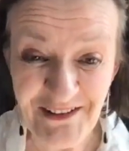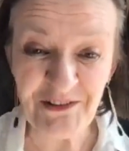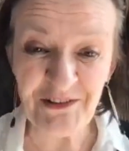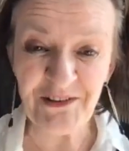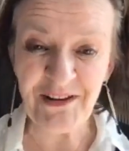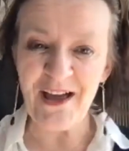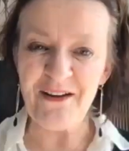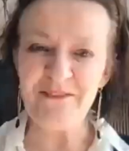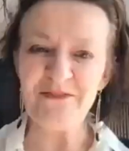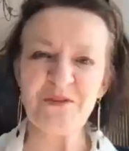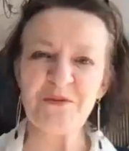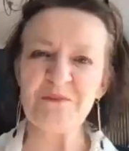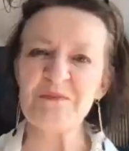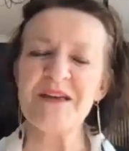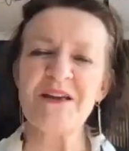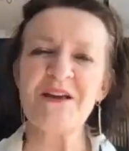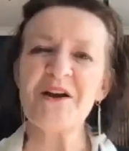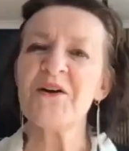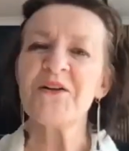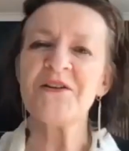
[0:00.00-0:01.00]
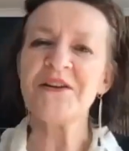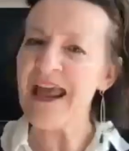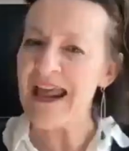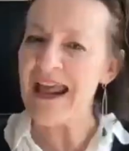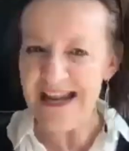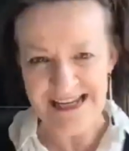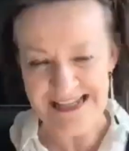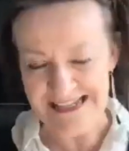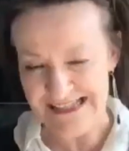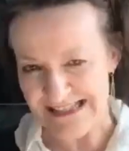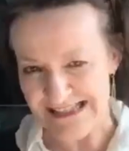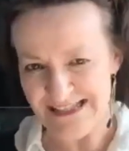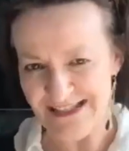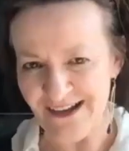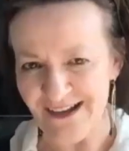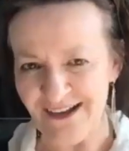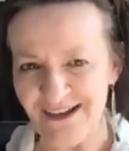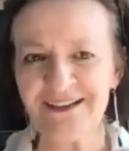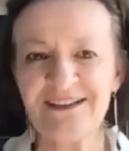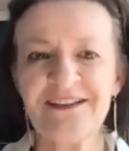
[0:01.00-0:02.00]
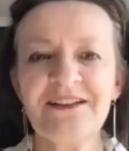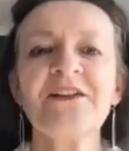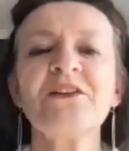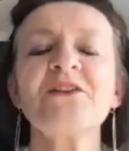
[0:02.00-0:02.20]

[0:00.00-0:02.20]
You don't have to be an A-lister